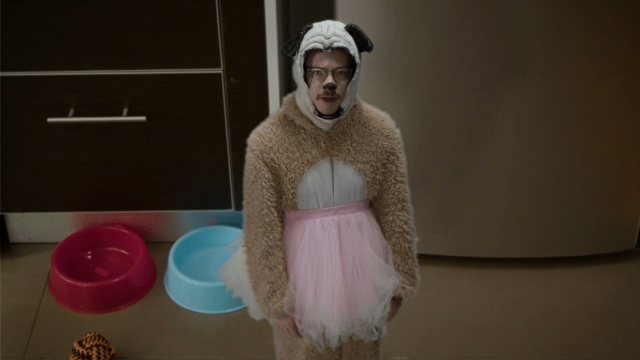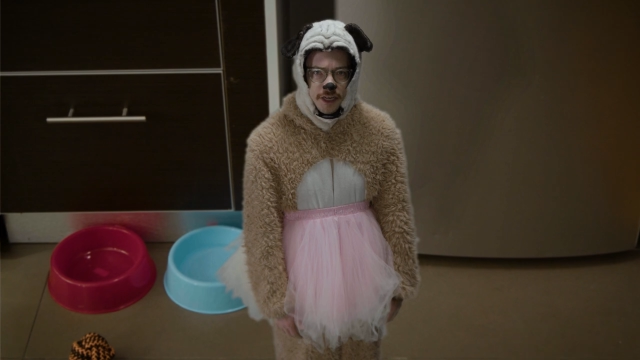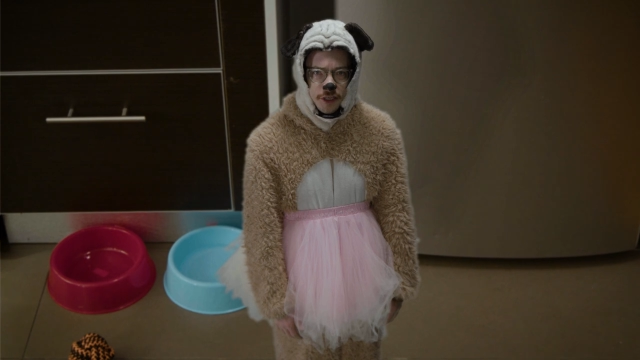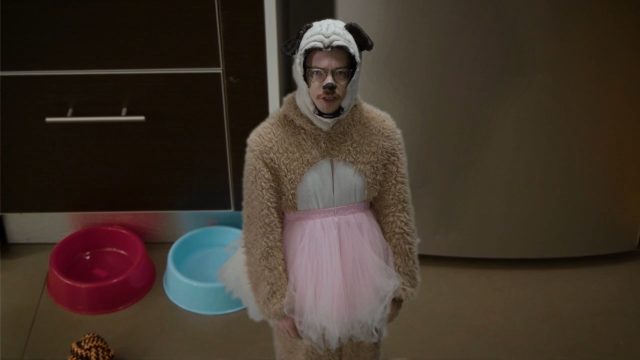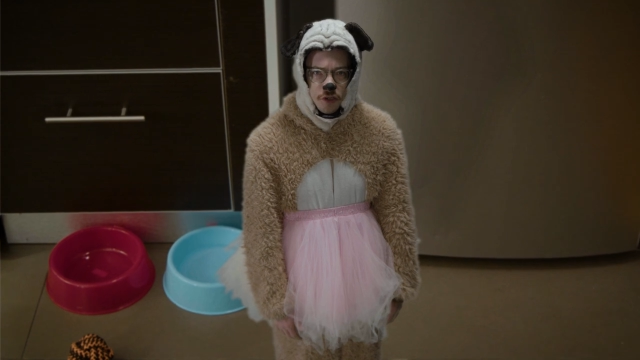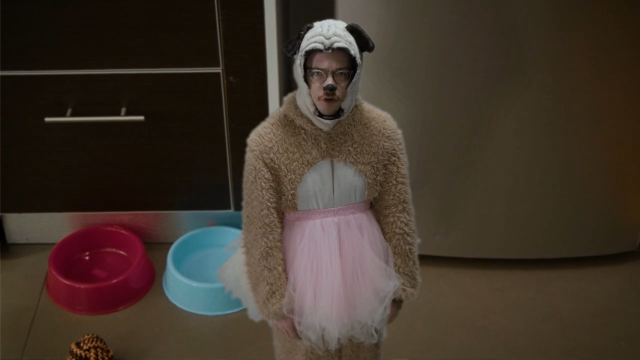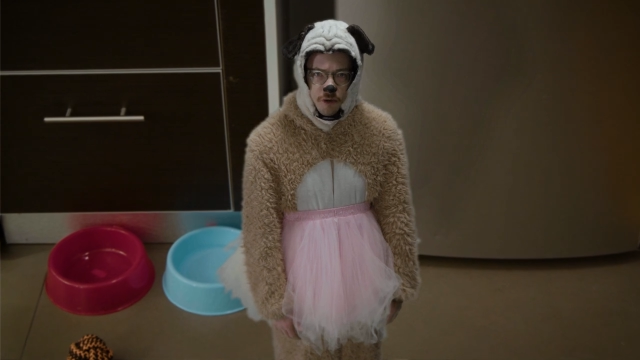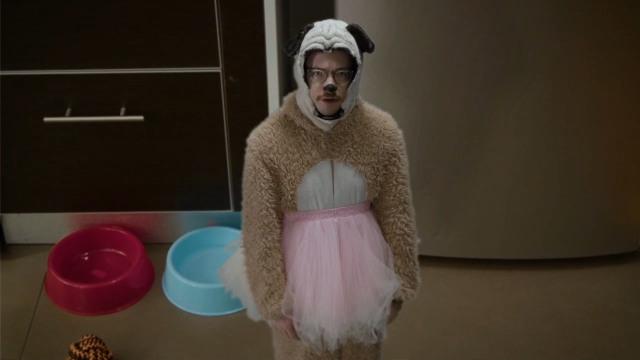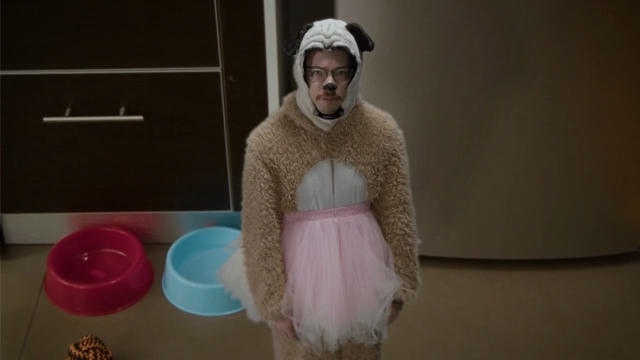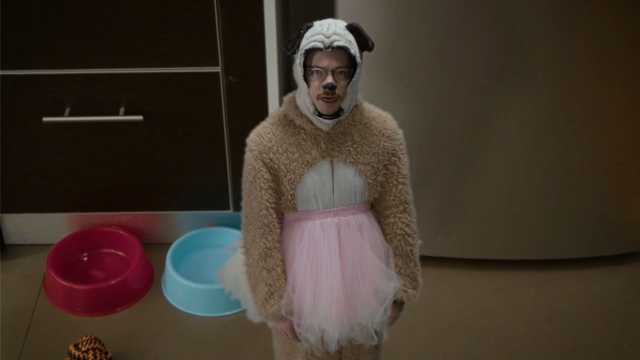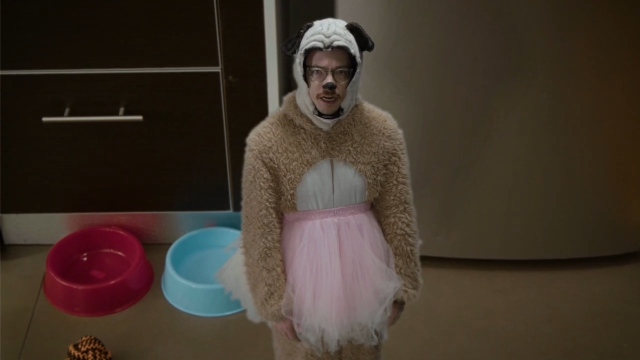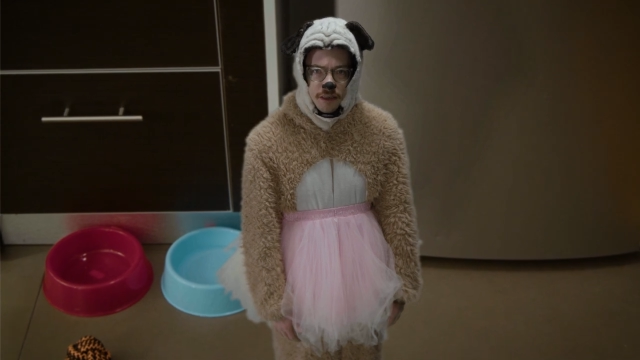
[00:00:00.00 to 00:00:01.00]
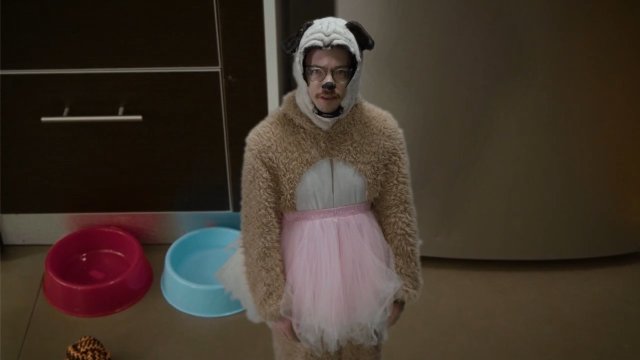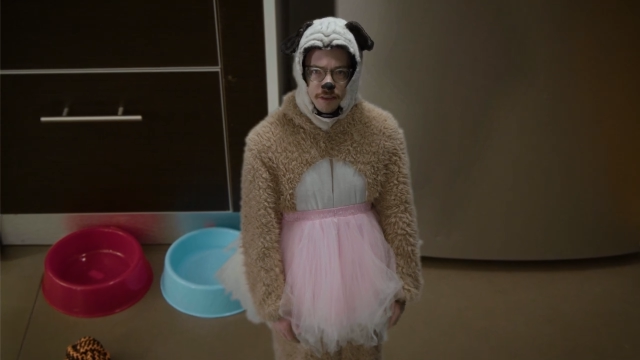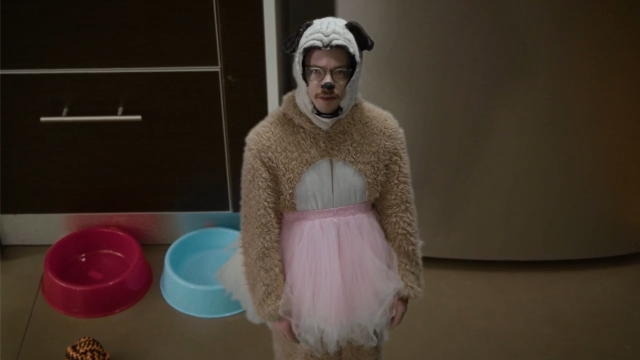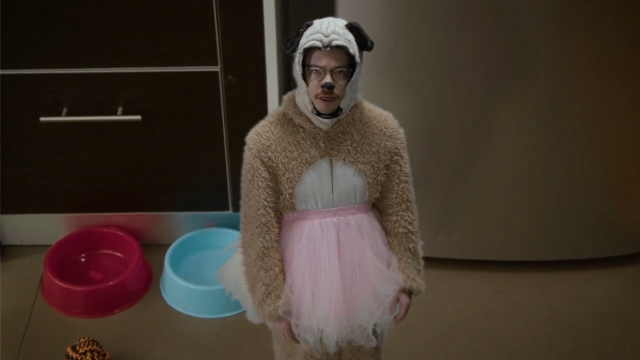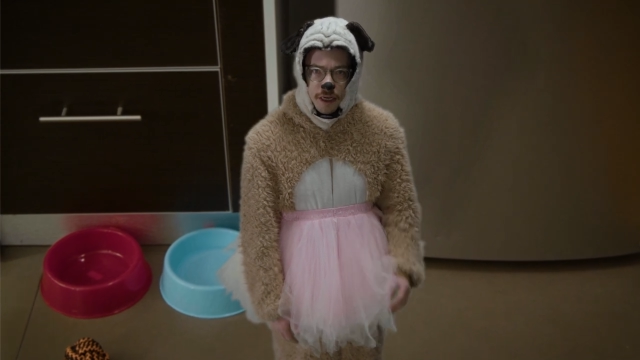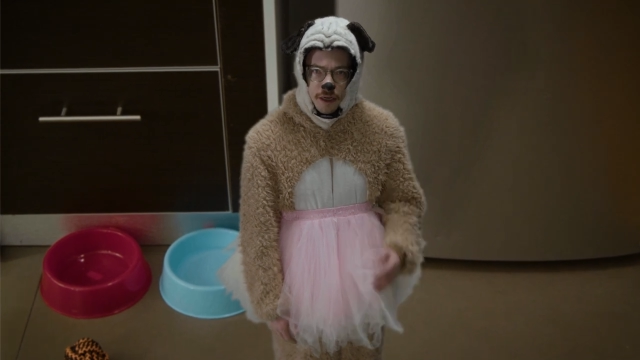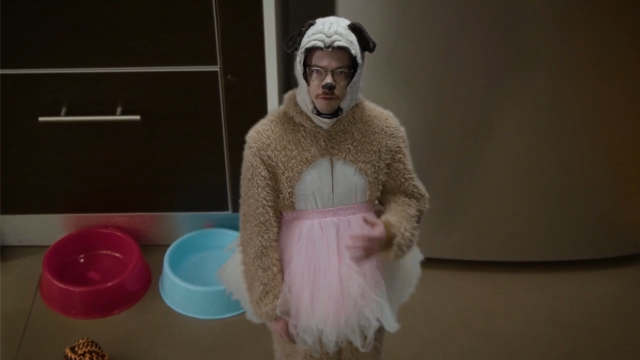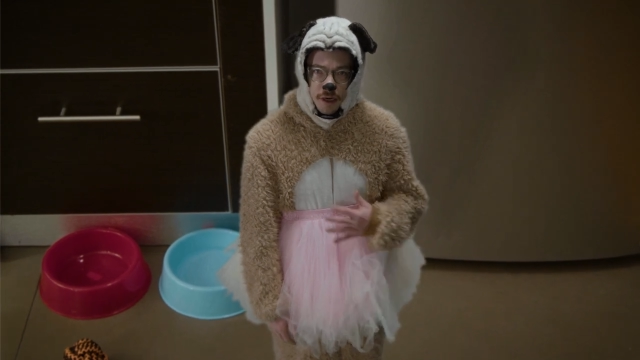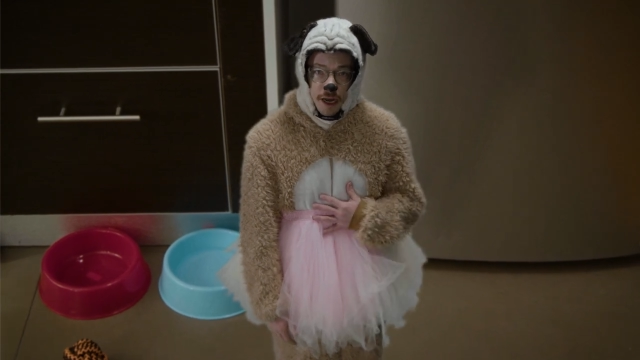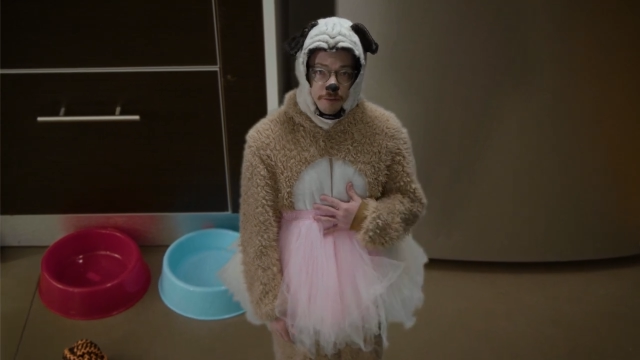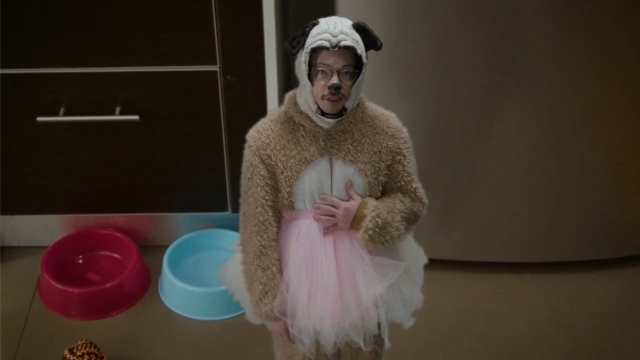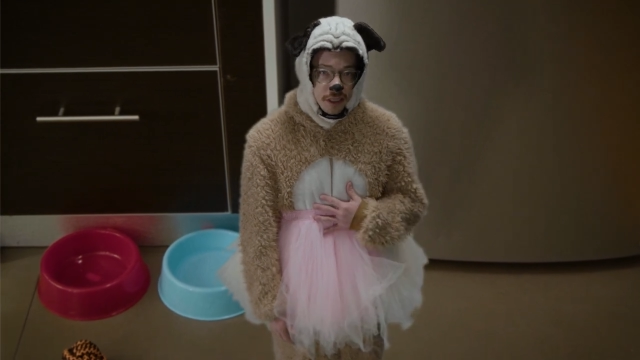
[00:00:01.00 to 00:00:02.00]
magic story box, while
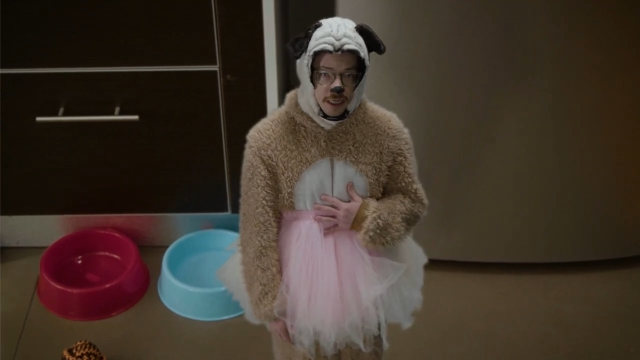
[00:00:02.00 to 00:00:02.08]
I was